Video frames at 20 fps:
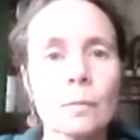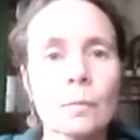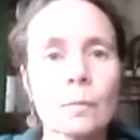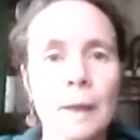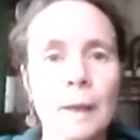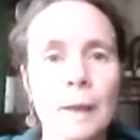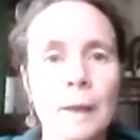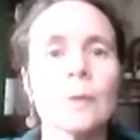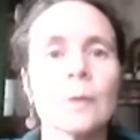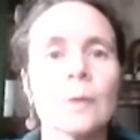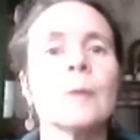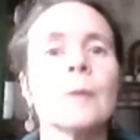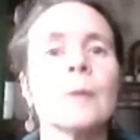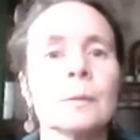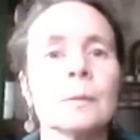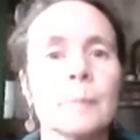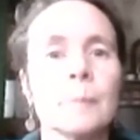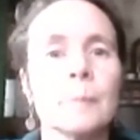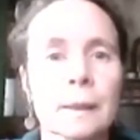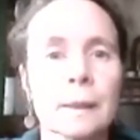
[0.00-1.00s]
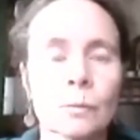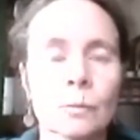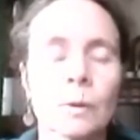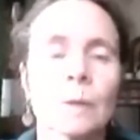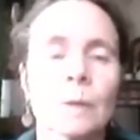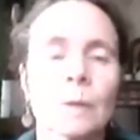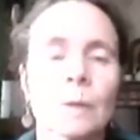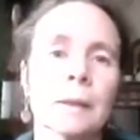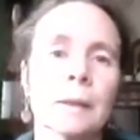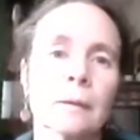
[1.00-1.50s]
for my own
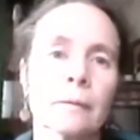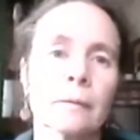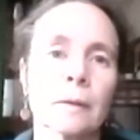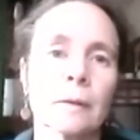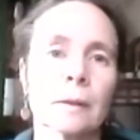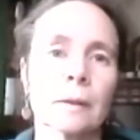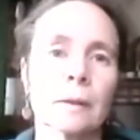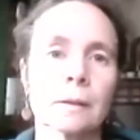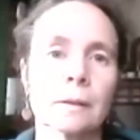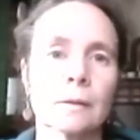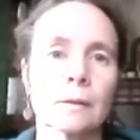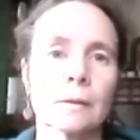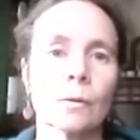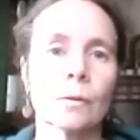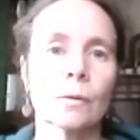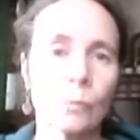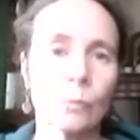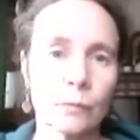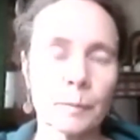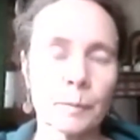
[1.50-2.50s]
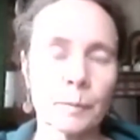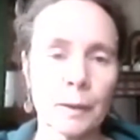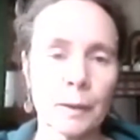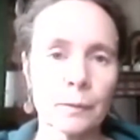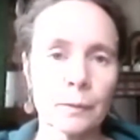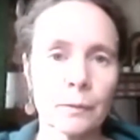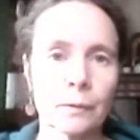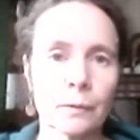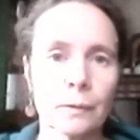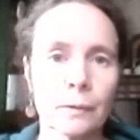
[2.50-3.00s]
well-being, the well-being of others,
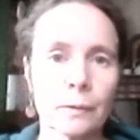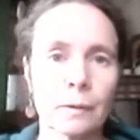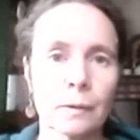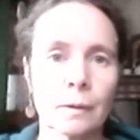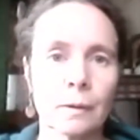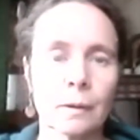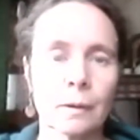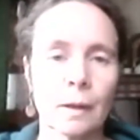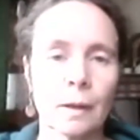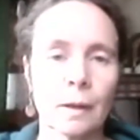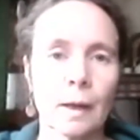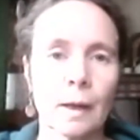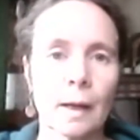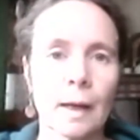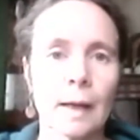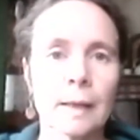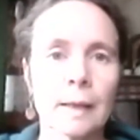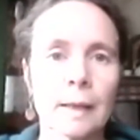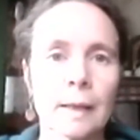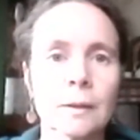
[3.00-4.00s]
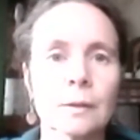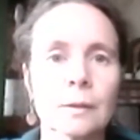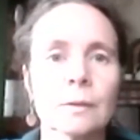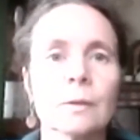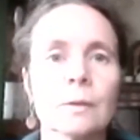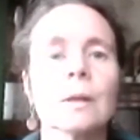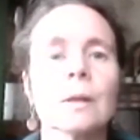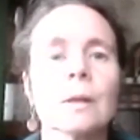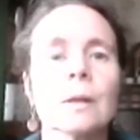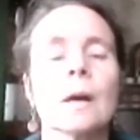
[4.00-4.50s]
or for both.
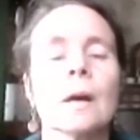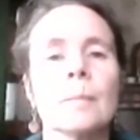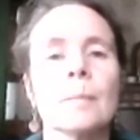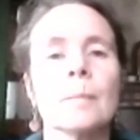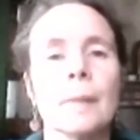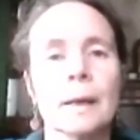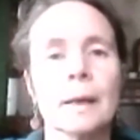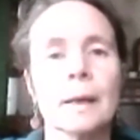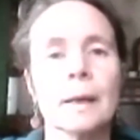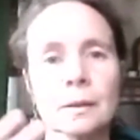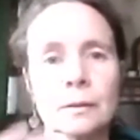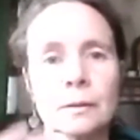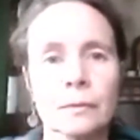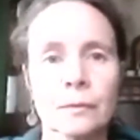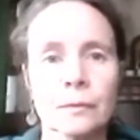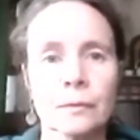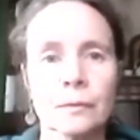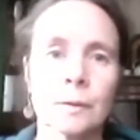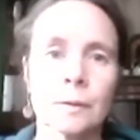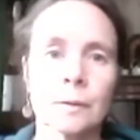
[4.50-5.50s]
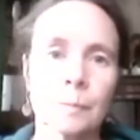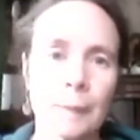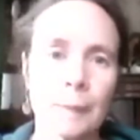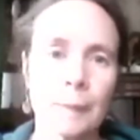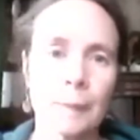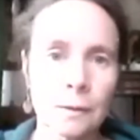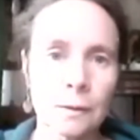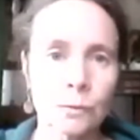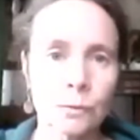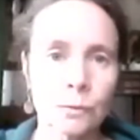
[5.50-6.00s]
I can come back to the
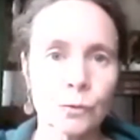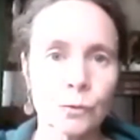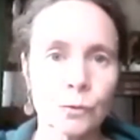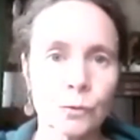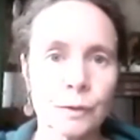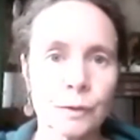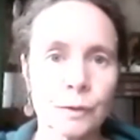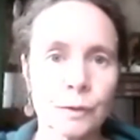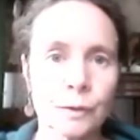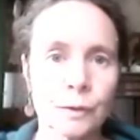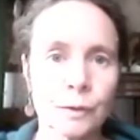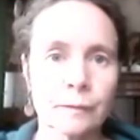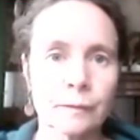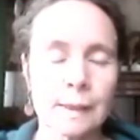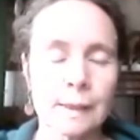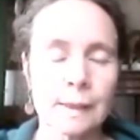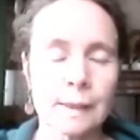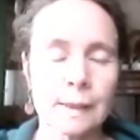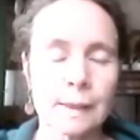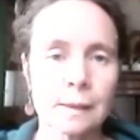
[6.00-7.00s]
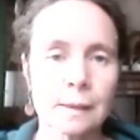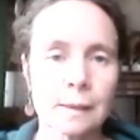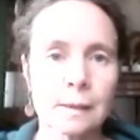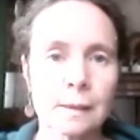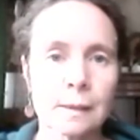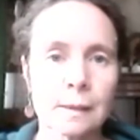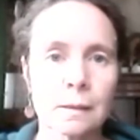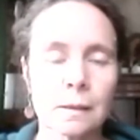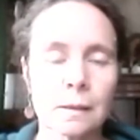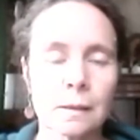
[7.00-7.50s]
fundamental truths of
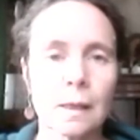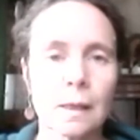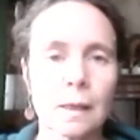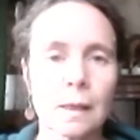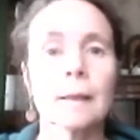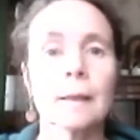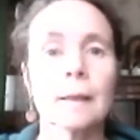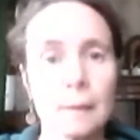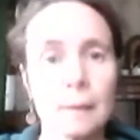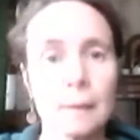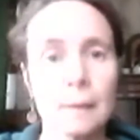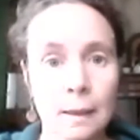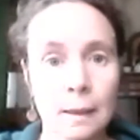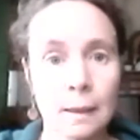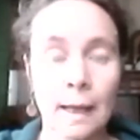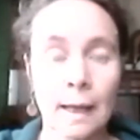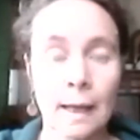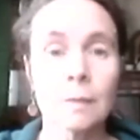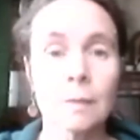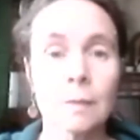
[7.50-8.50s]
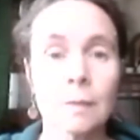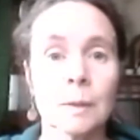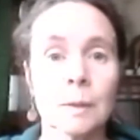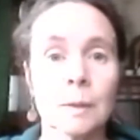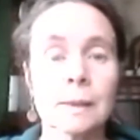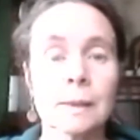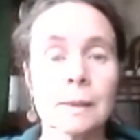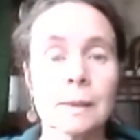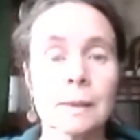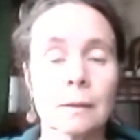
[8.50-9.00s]
existence, and I can
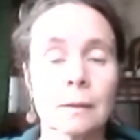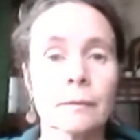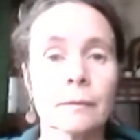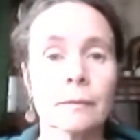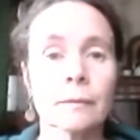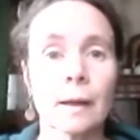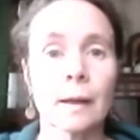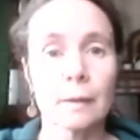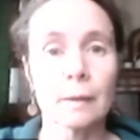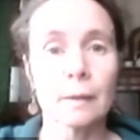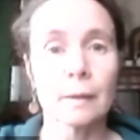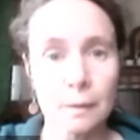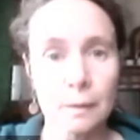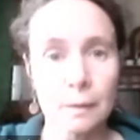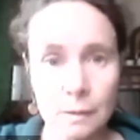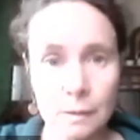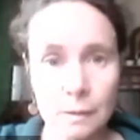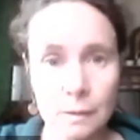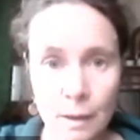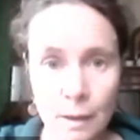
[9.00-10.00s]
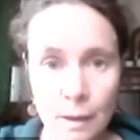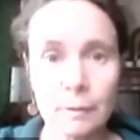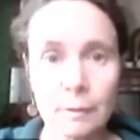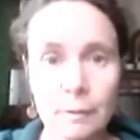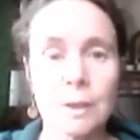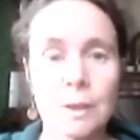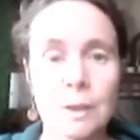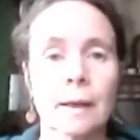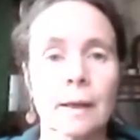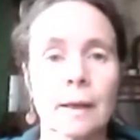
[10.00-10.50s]
anchor myself there. I
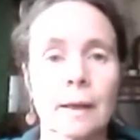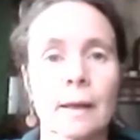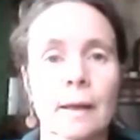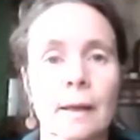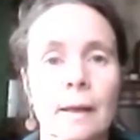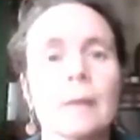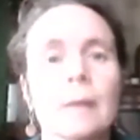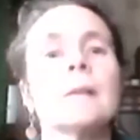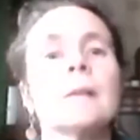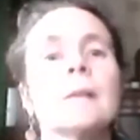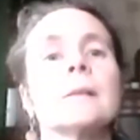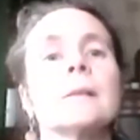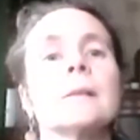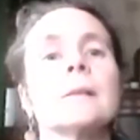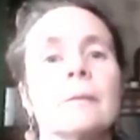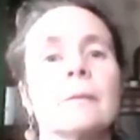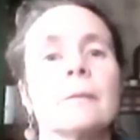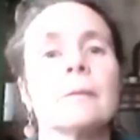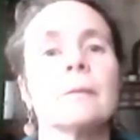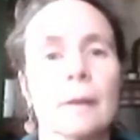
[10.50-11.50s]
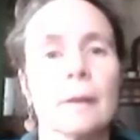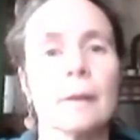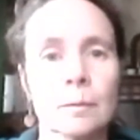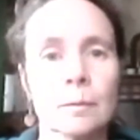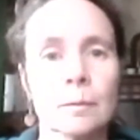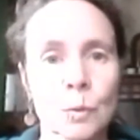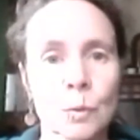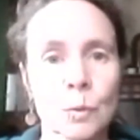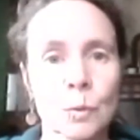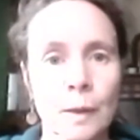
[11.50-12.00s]
can nourish there, so
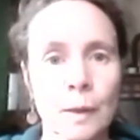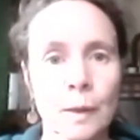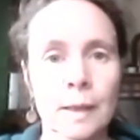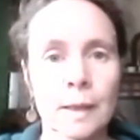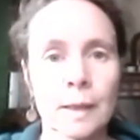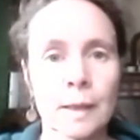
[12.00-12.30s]
that I'm more